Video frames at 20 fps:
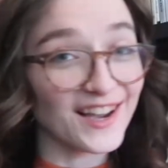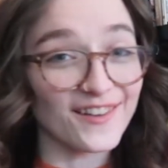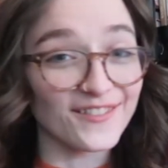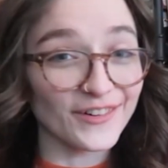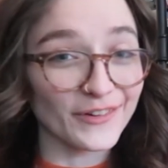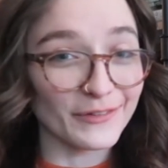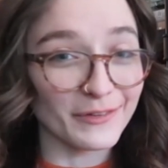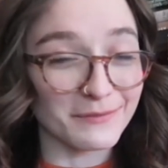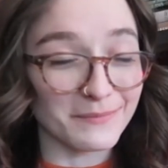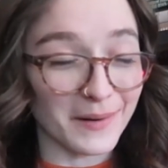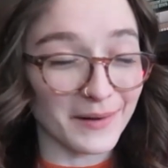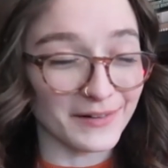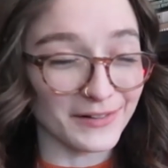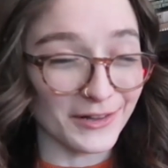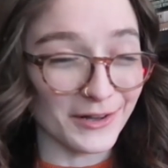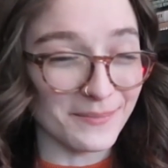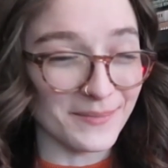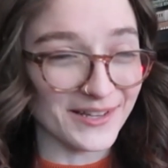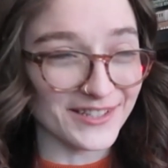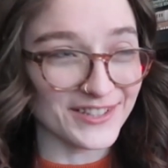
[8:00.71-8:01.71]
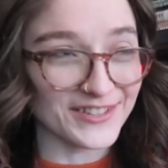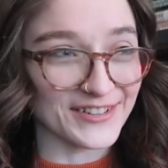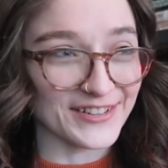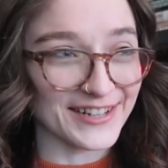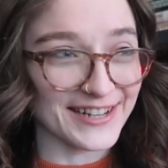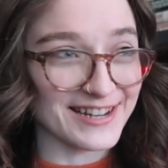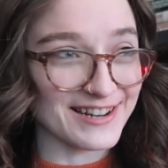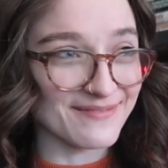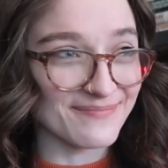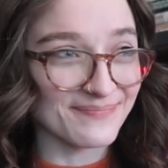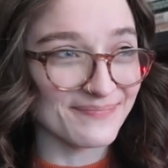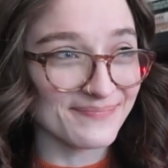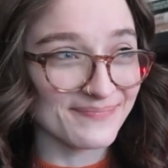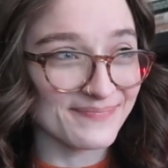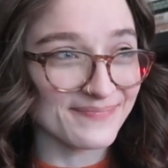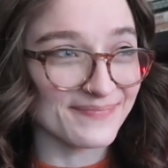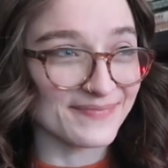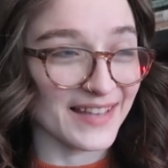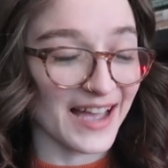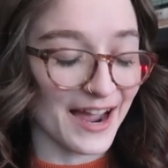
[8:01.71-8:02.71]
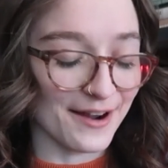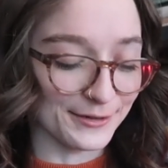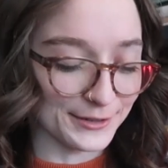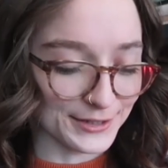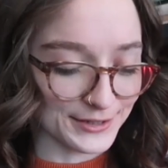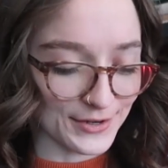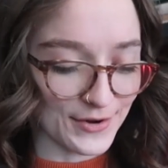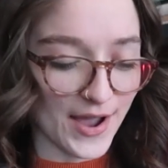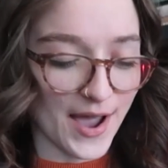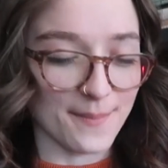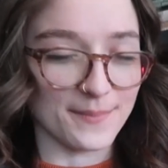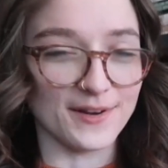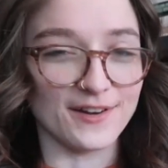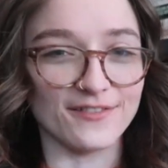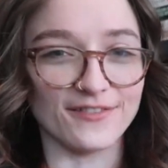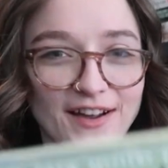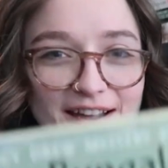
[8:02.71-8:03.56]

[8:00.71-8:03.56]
cover of The Bungalow Mystery, I was so happy to